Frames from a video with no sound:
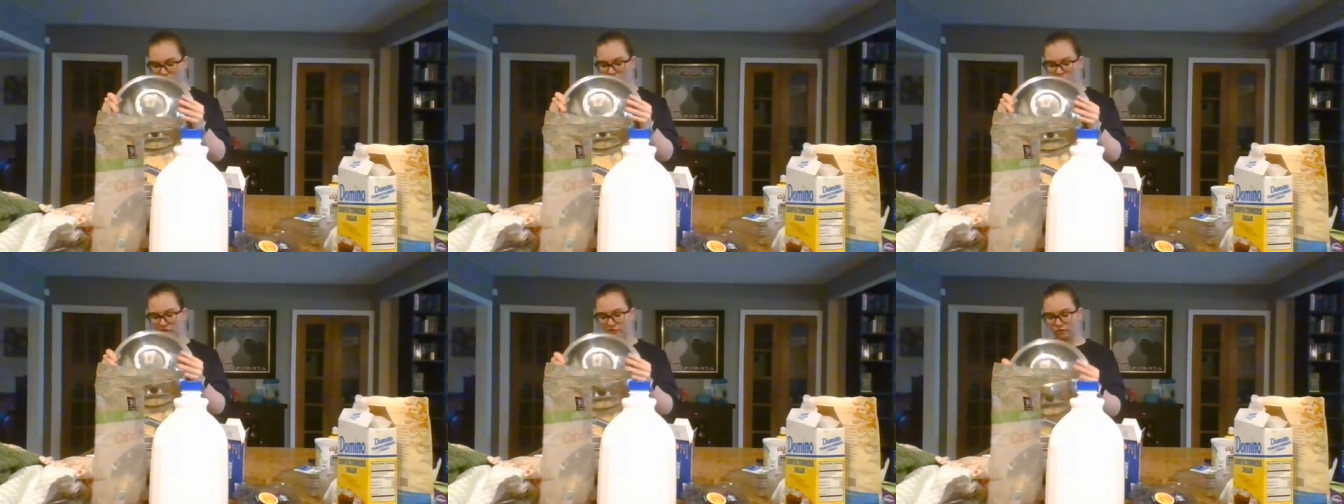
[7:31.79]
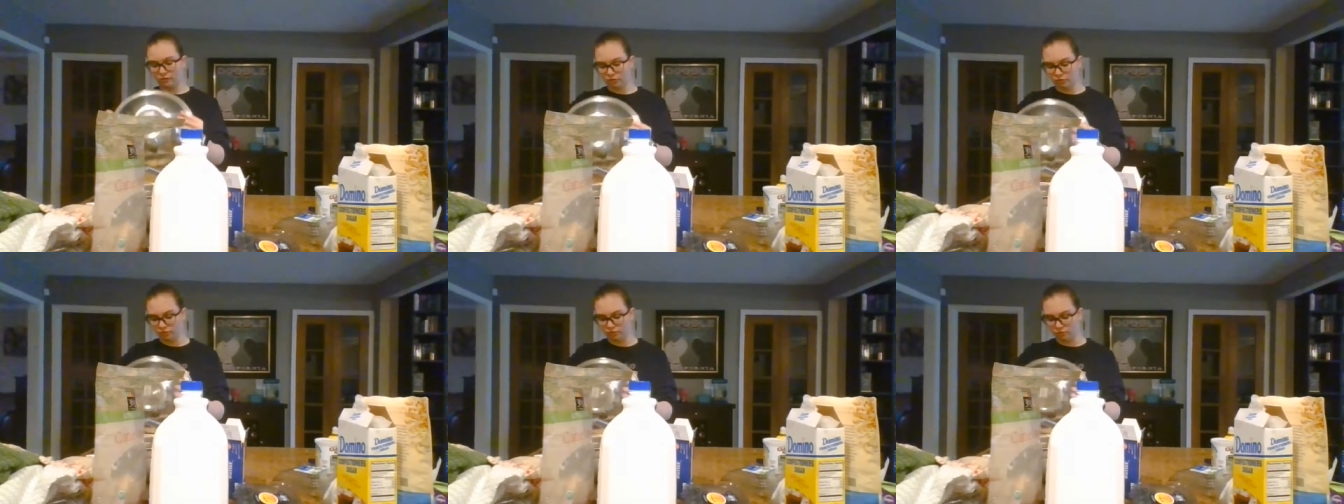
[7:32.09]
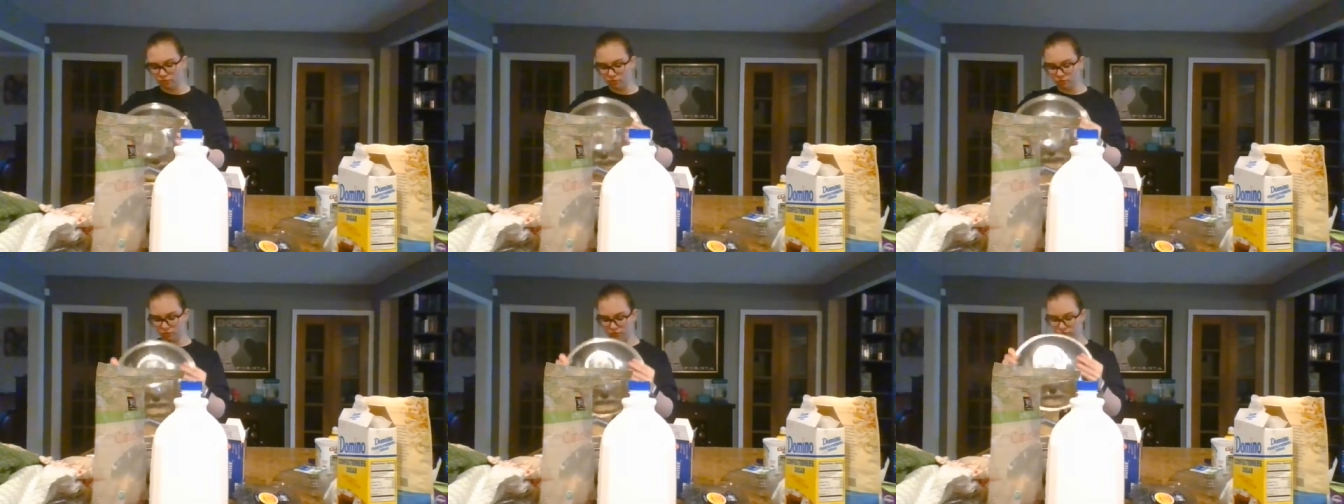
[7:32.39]
I mean,
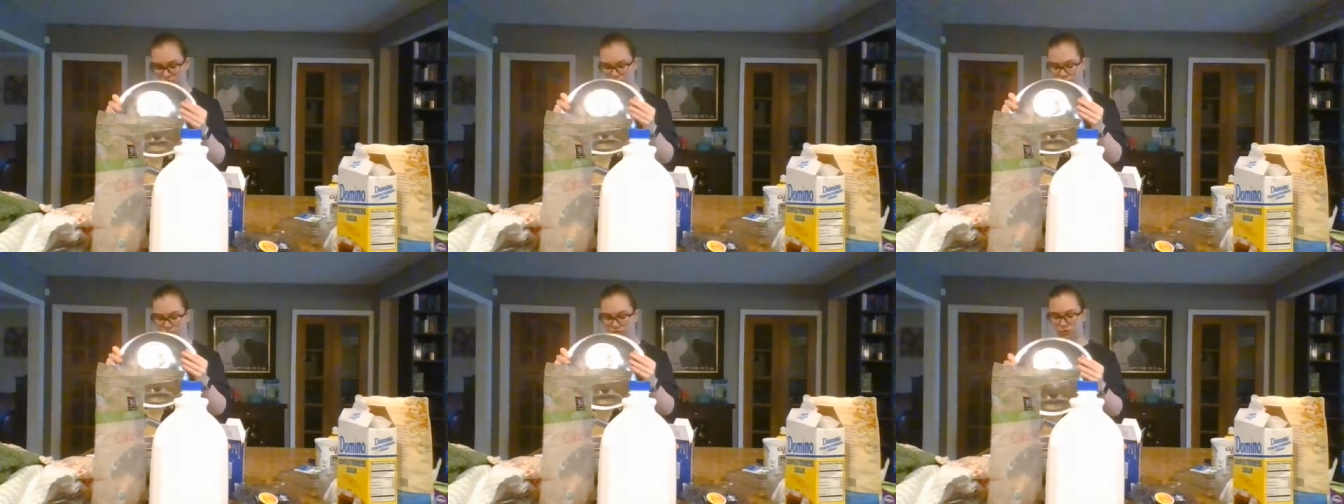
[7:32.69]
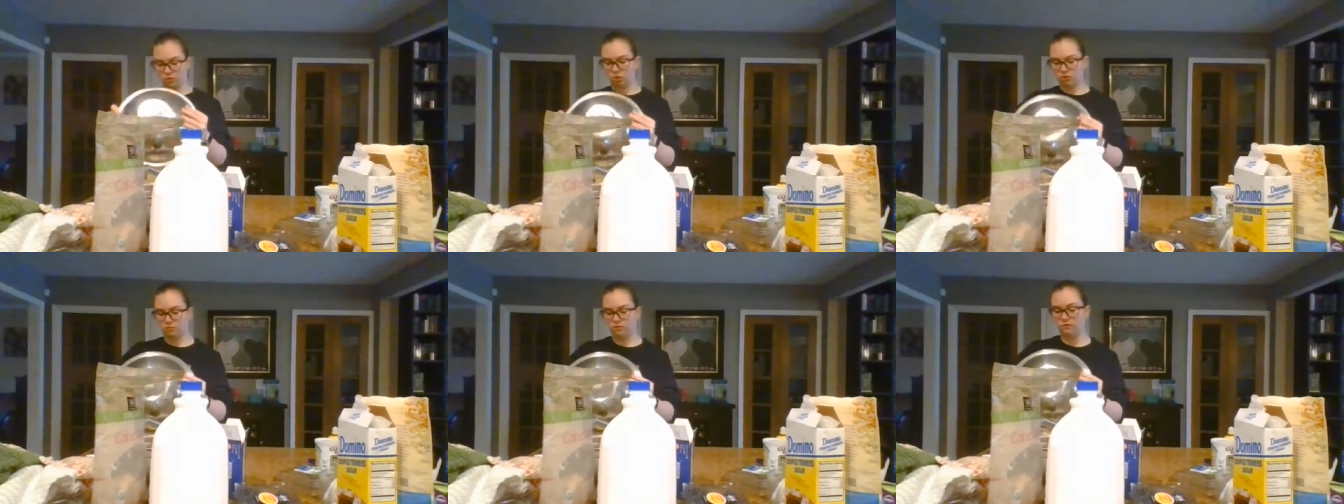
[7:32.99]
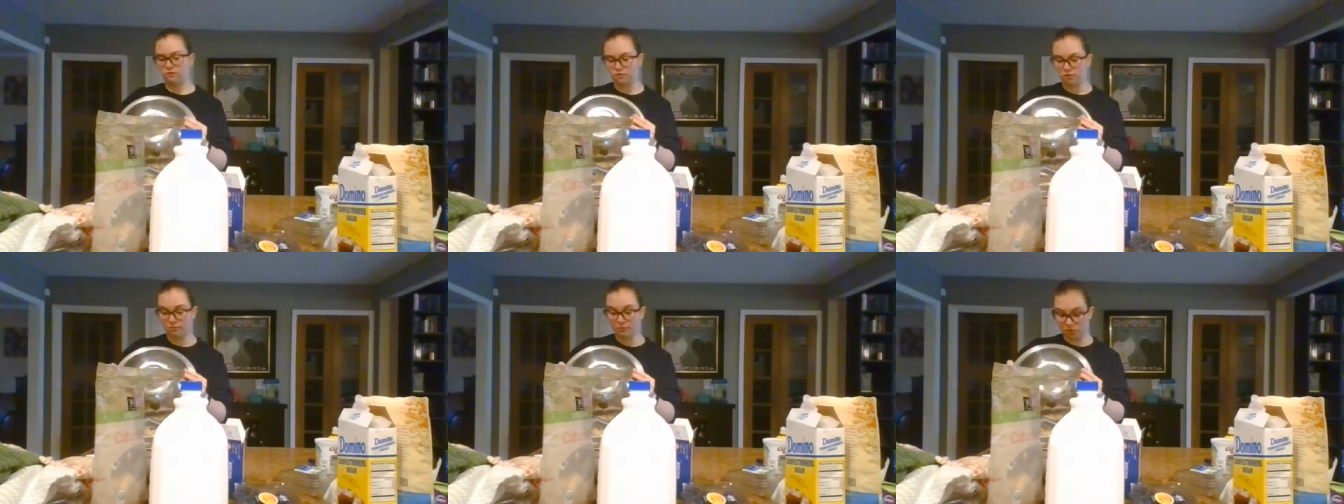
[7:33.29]
trust me,
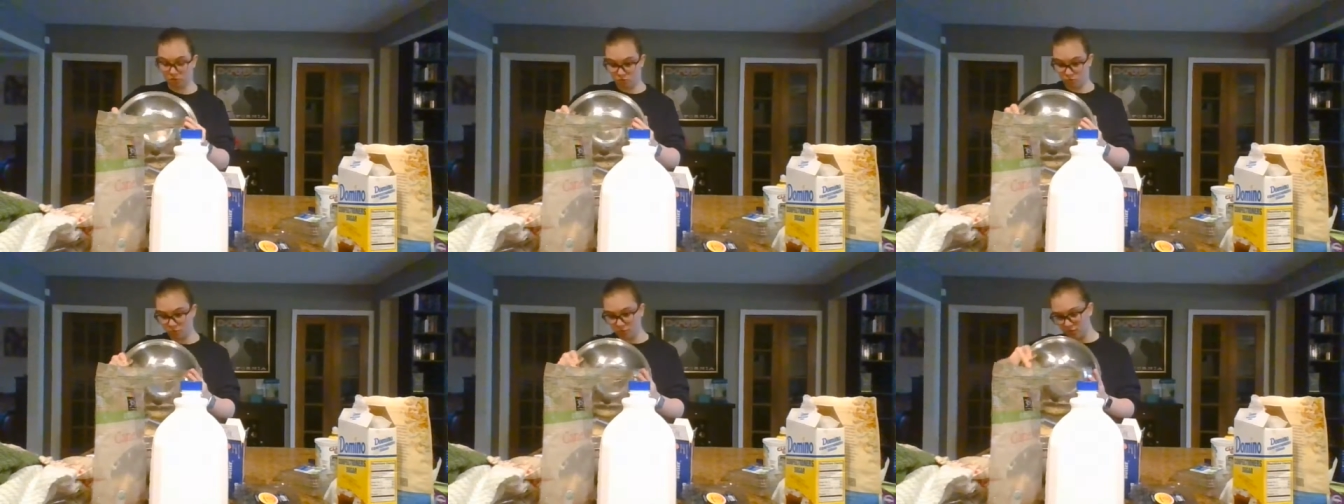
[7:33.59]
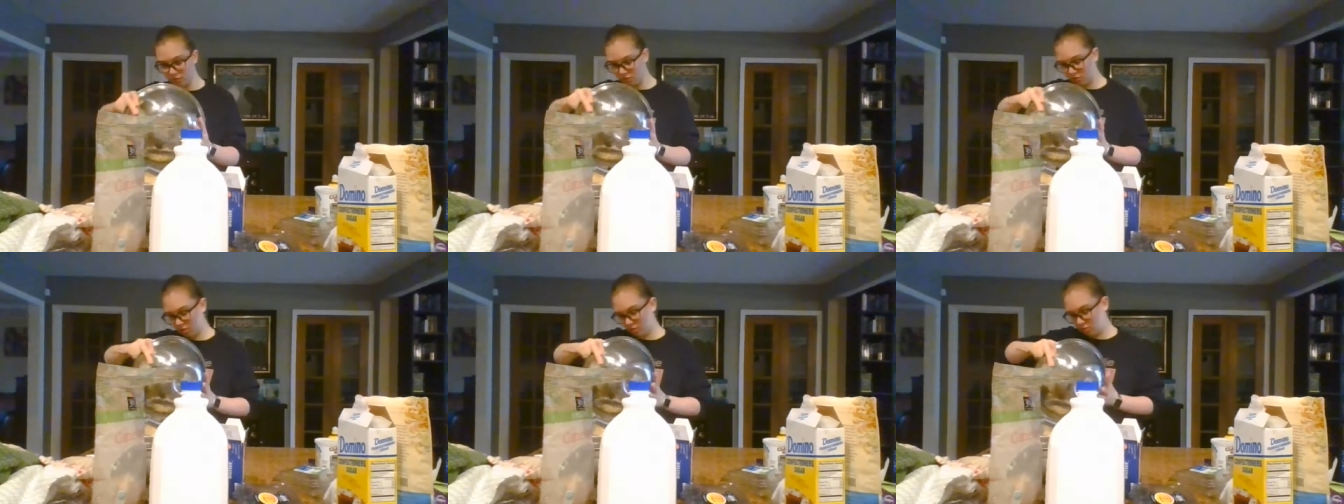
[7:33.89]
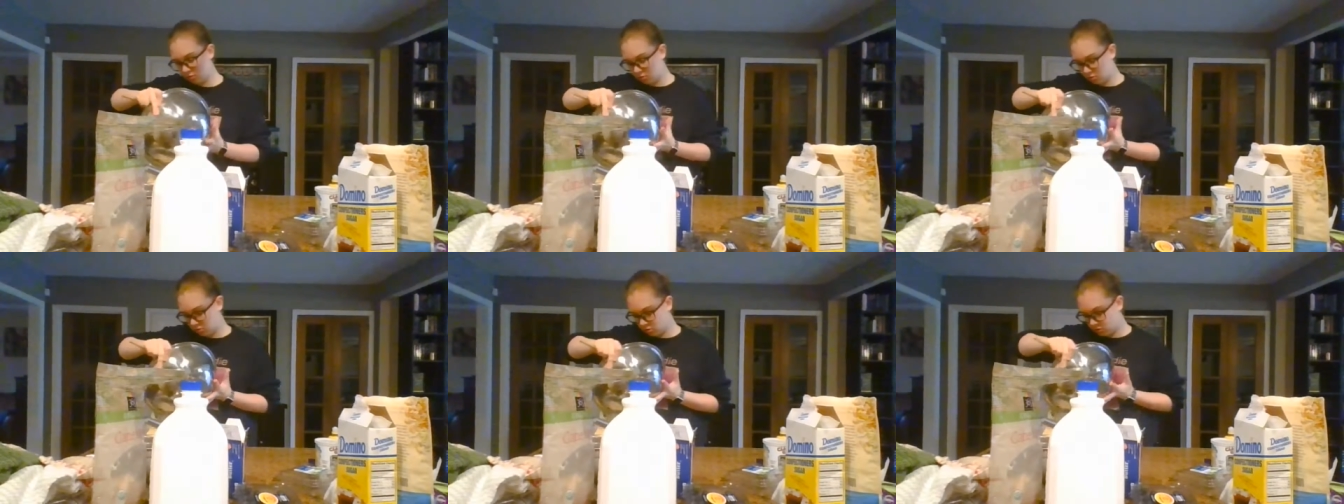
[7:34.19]
from
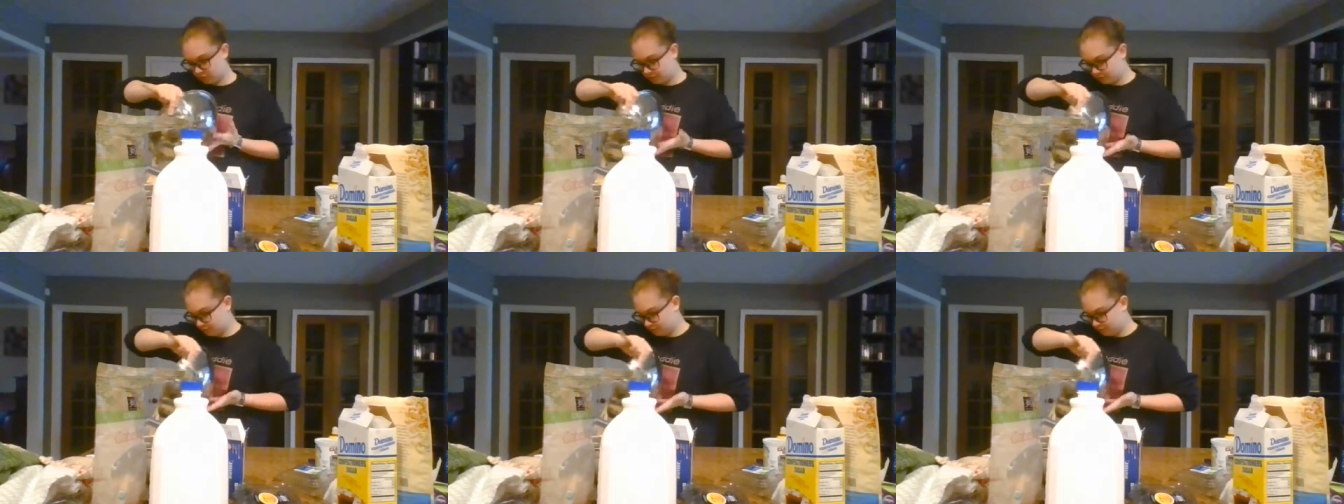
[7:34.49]
experience,